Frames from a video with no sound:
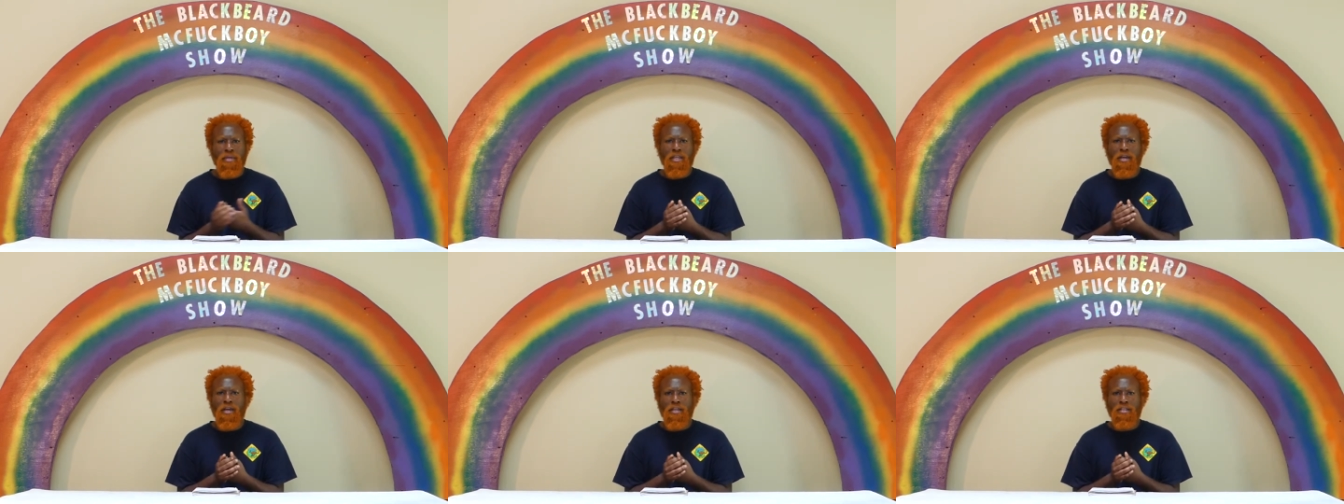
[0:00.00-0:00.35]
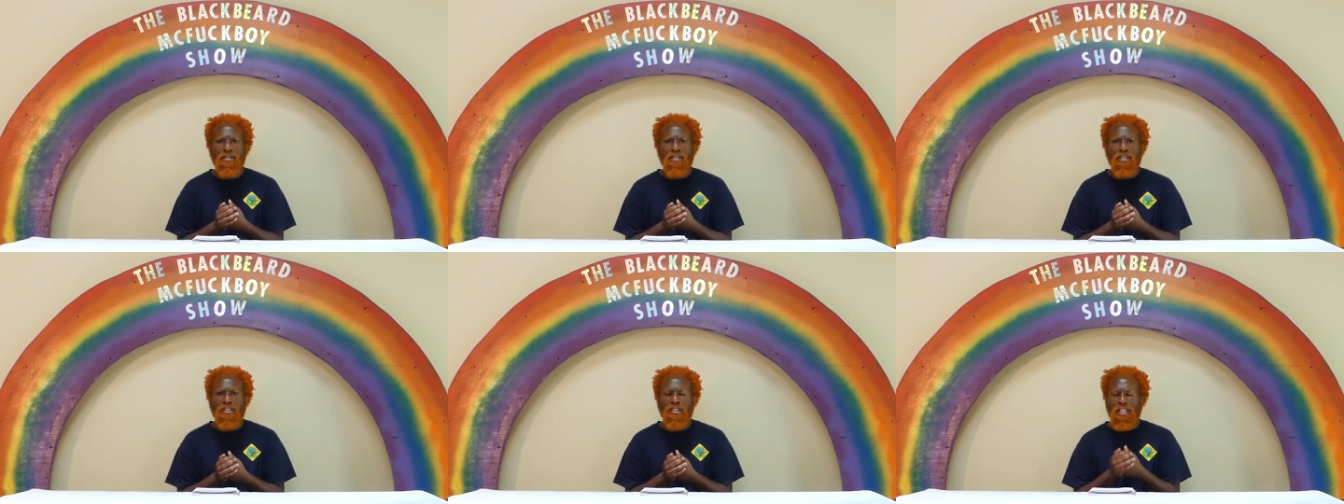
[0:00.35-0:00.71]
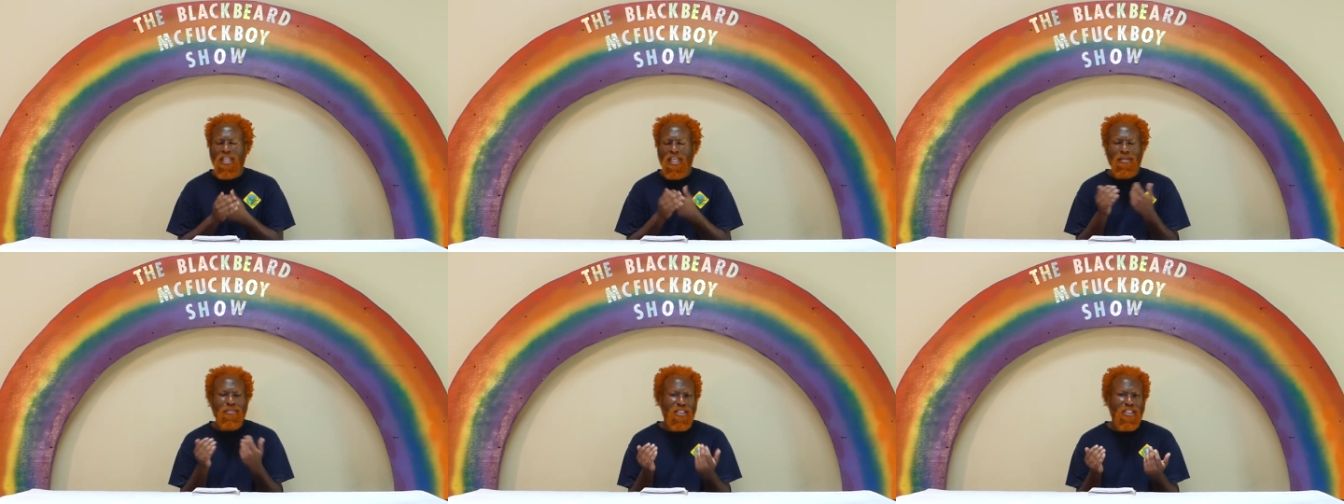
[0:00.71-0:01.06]
because
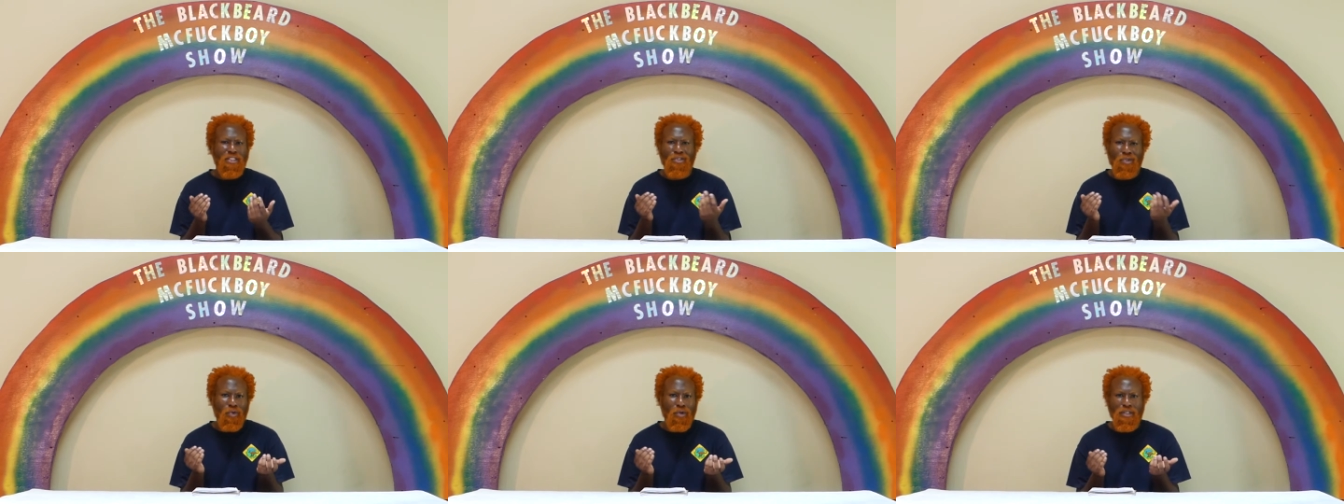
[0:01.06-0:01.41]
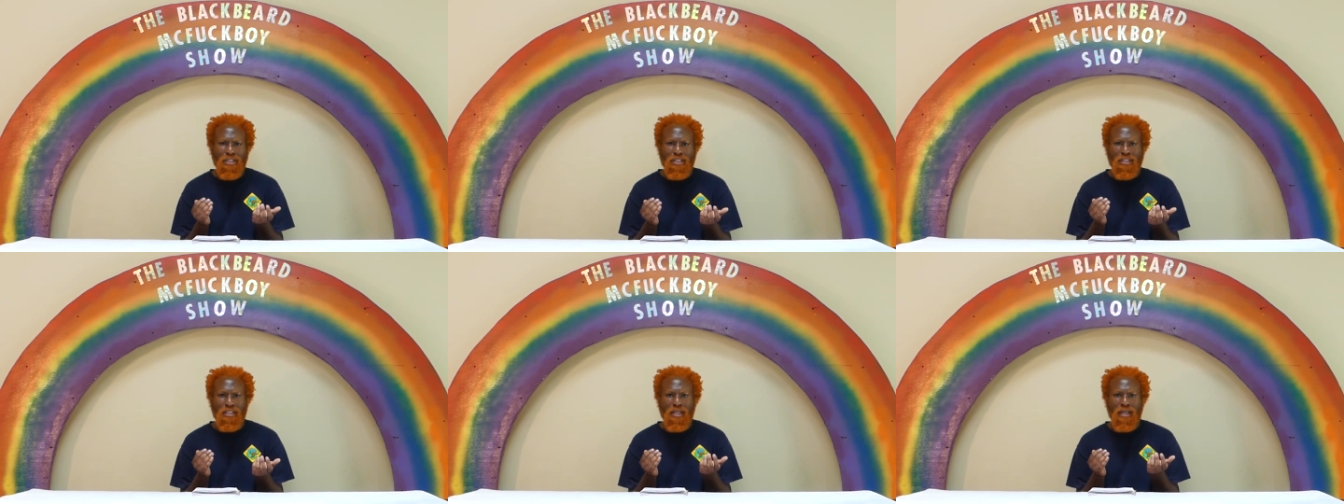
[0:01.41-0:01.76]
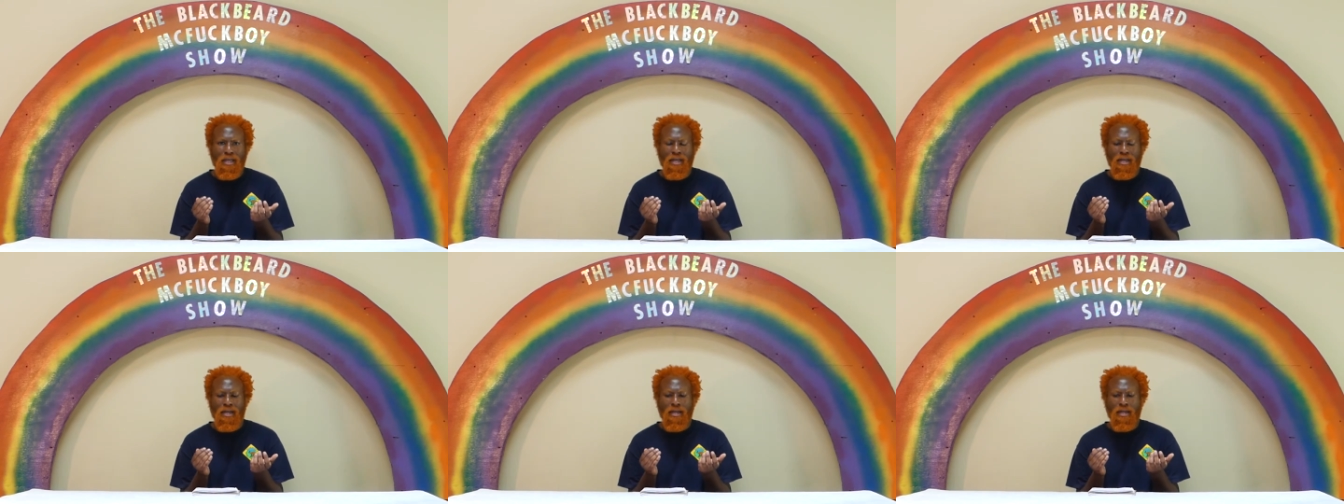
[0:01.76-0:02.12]
James endorsed
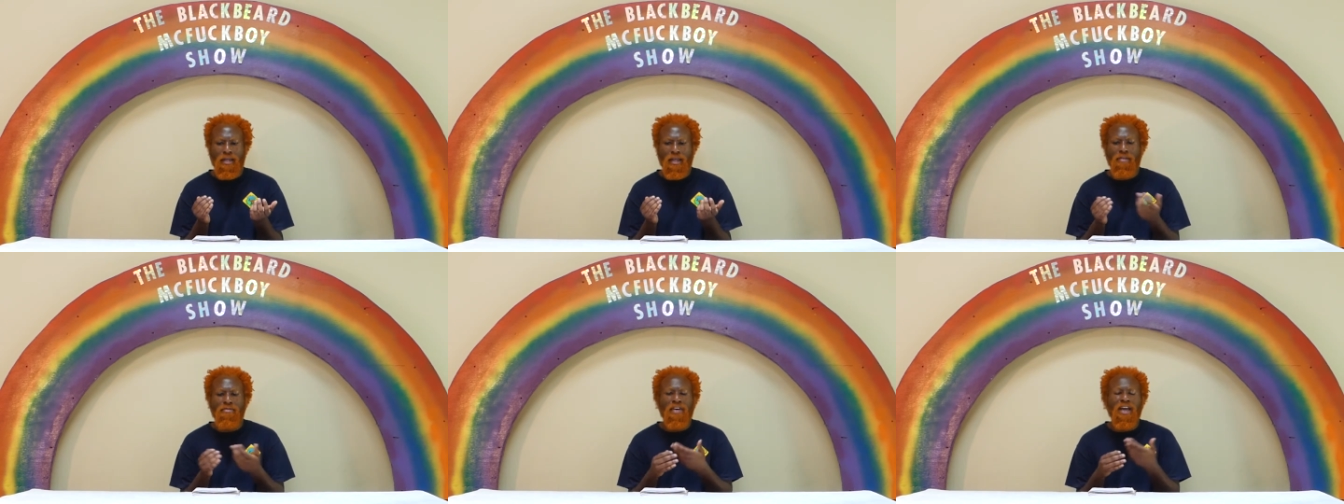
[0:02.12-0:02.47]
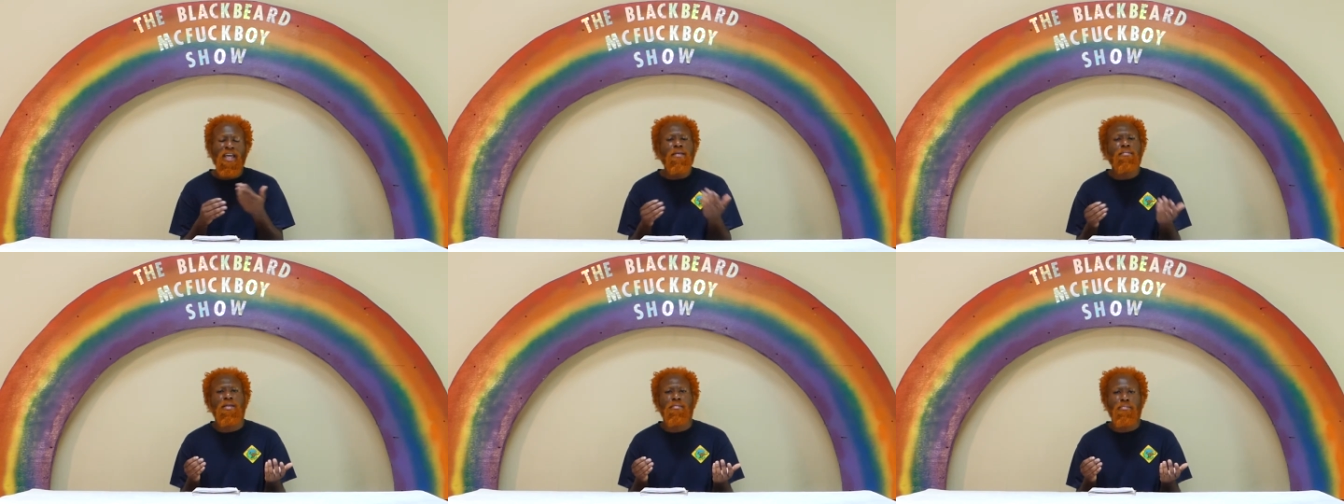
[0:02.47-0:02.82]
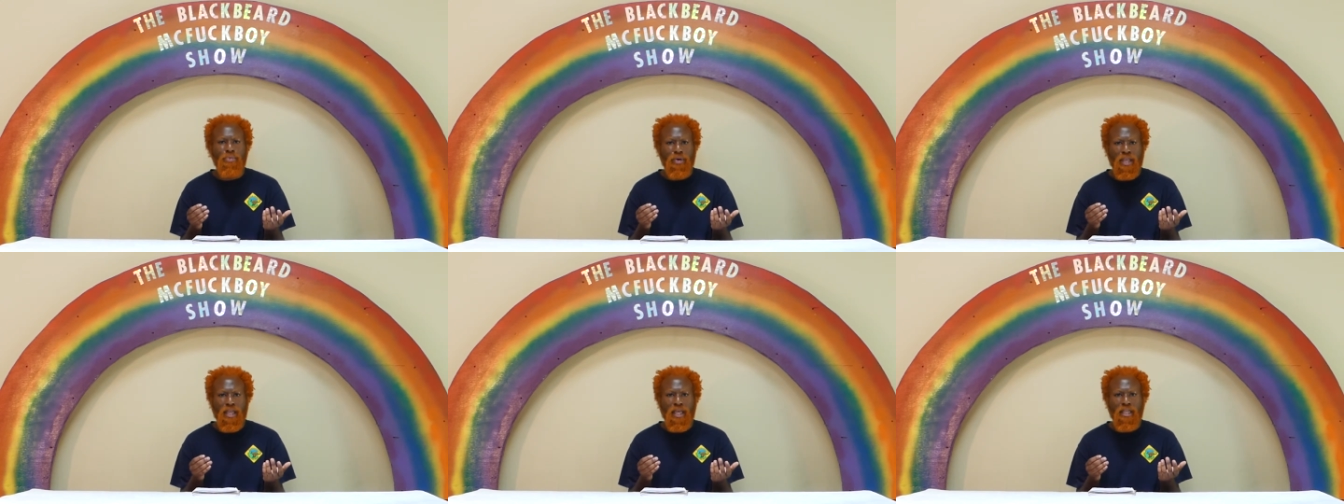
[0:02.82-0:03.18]
a vitamin
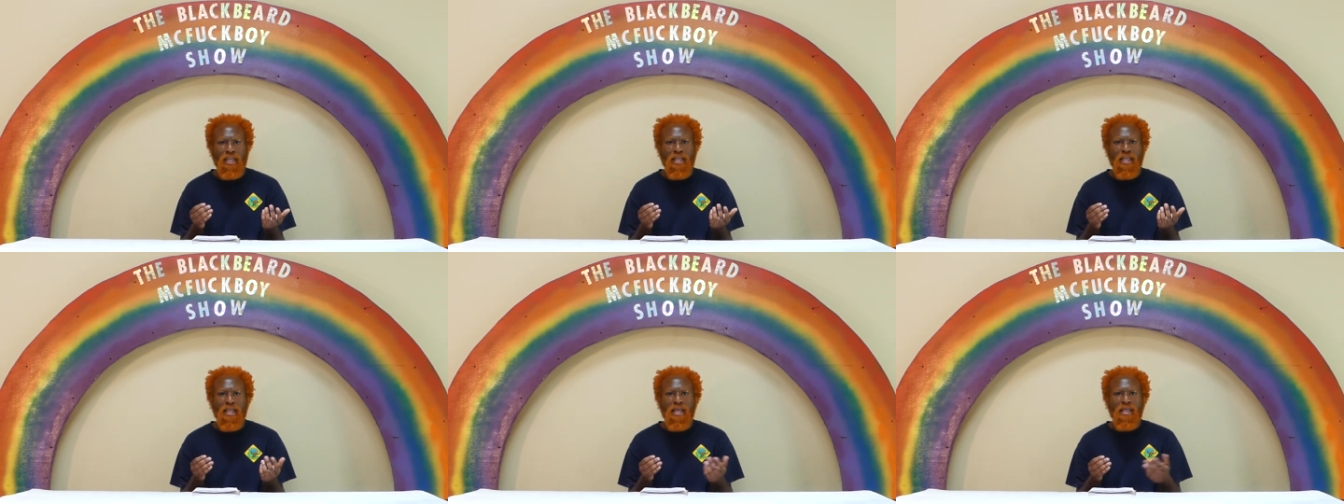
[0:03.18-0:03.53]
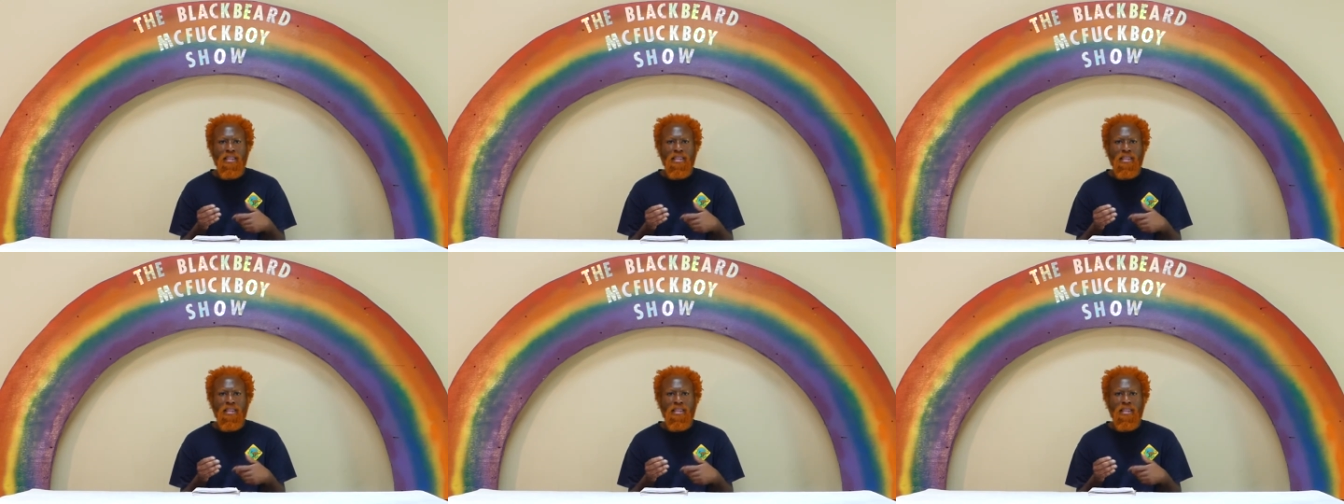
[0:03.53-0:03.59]
brand